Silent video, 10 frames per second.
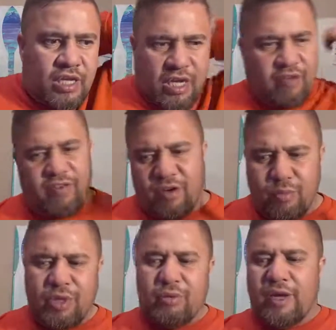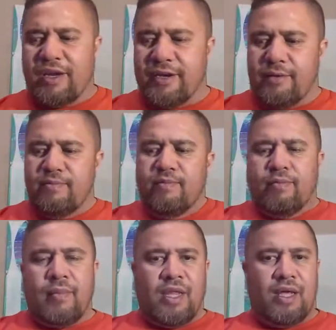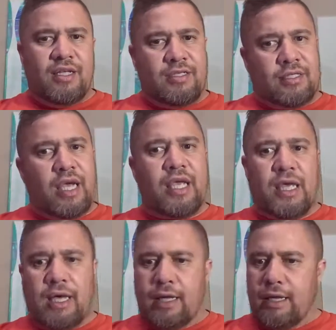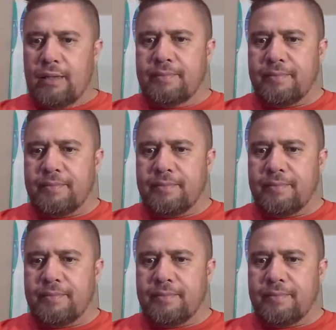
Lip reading: cover a bit about it, is tangihanga,